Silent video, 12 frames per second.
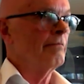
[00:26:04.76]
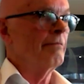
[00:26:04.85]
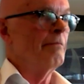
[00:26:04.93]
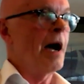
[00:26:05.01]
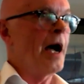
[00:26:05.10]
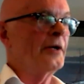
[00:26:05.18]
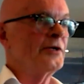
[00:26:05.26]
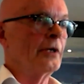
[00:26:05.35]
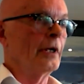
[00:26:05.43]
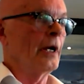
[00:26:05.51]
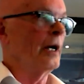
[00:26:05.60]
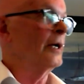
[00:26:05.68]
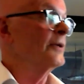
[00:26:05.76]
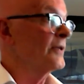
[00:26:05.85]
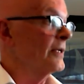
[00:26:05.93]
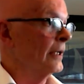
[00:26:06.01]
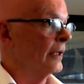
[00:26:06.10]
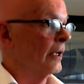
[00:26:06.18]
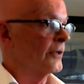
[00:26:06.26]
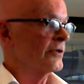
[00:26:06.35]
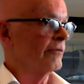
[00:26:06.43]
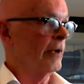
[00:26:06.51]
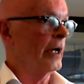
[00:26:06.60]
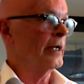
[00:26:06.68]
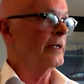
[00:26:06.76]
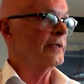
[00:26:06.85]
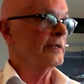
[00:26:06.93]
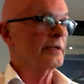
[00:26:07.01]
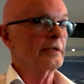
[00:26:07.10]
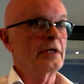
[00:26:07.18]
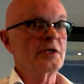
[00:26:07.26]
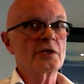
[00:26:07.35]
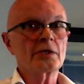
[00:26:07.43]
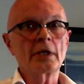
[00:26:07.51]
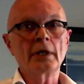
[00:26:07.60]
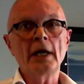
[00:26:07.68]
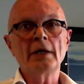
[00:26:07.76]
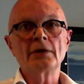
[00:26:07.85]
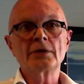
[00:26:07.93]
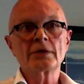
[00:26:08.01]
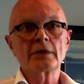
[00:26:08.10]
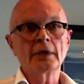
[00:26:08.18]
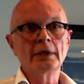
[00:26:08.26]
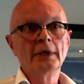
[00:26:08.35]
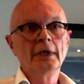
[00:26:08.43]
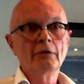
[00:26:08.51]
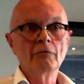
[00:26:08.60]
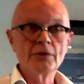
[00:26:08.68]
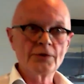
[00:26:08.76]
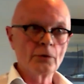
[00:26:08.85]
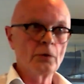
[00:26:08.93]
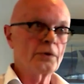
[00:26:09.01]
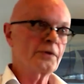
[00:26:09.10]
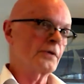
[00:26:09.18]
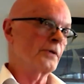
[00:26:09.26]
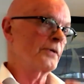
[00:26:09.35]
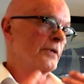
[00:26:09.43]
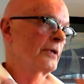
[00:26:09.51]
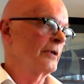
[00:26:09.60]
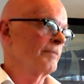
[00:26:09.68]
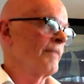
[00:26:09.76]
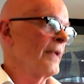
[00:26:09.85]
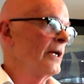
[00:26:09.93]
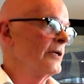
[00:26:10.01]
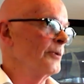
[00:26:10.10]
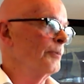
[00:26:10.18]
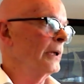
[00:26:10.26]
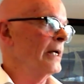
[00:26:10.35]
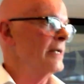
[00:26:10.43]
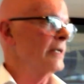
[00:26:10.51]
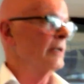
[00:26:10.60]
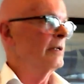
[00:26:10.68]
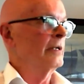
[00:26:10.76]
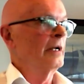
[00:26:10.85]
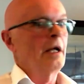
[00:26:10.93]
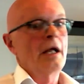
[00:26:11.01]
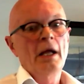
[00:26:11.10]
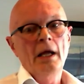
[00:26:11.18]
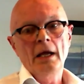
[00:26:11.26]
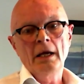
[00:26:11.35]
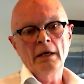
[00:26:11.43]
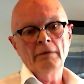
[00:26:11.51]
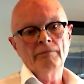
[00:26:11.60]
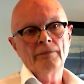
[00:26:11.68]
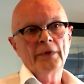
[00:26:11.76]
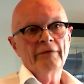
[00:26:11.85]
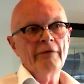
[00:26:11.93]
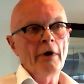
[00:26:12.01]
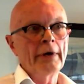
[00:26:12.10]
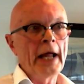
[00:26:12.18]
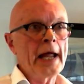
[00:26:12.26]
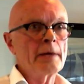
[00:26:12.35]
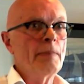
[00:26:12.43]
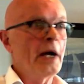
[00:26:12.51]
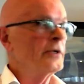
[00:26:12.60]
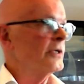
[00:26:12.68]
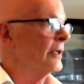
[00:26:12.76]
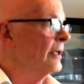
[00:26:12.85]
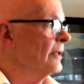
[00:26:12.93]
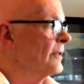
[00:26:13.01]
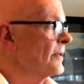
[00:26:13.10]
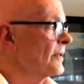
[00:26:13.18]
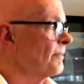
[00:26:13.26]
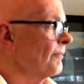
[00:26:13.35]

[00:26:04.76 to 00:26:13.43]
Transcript: marginalised in lots of ways. It's had its resources depleted. The foreign aid budget is